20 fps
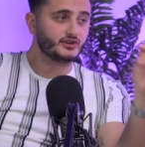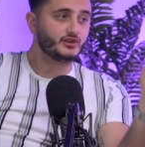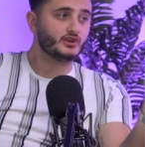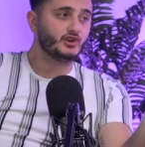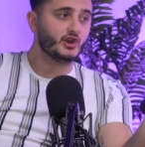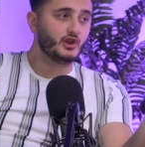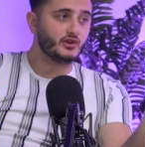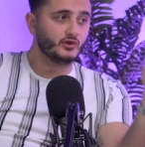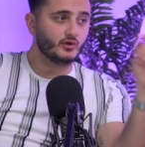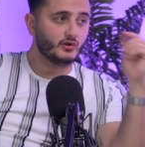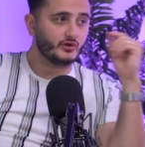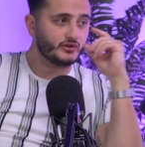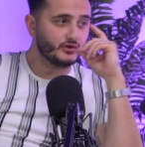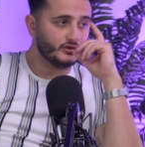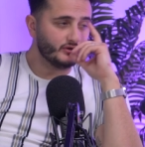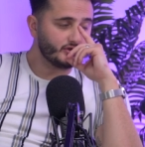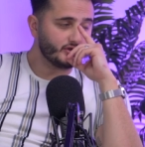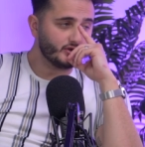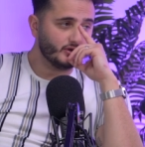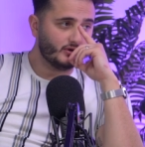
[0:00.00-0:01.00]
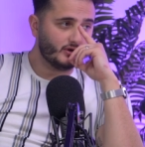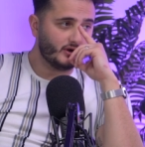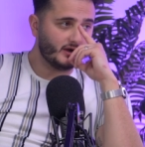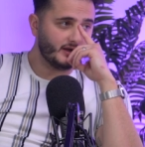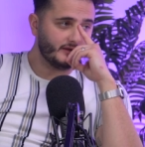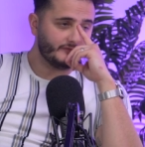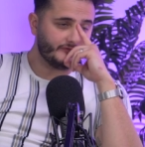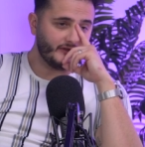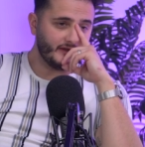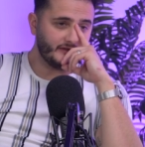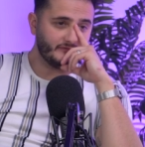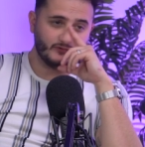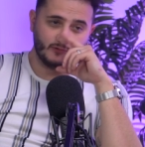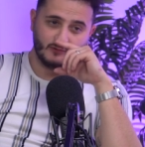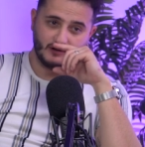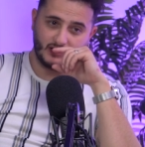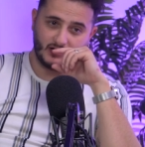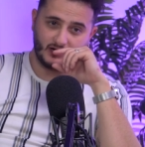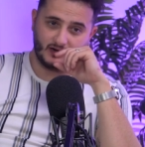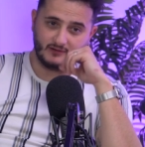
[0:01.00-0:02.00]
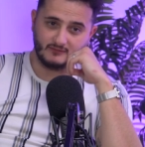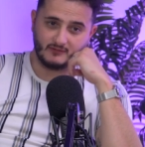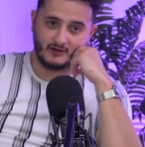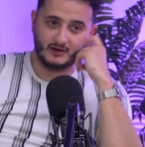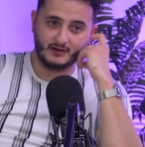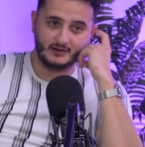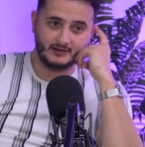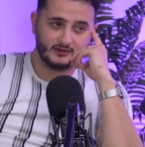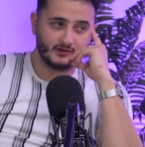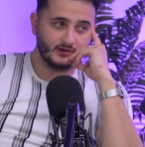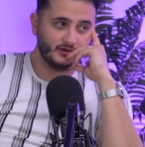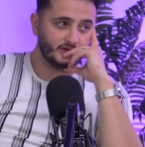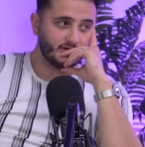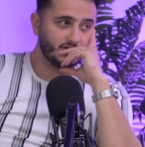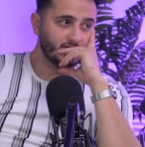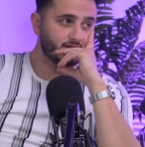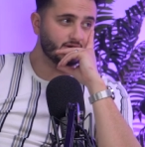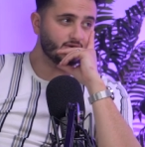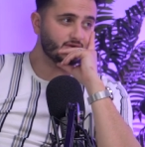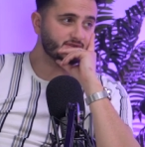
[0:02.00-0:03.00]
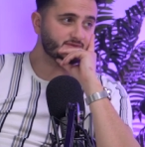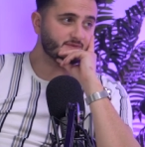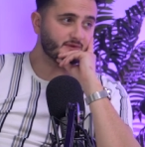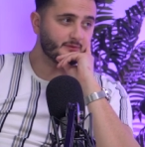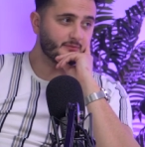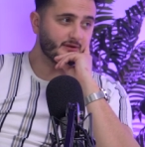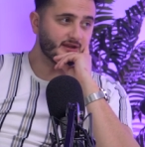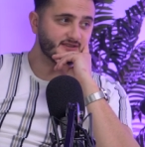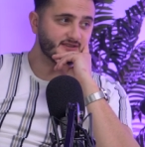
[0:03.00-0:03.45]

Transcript: So you know you're you're you're a faithful at heart, right? You you'd always want to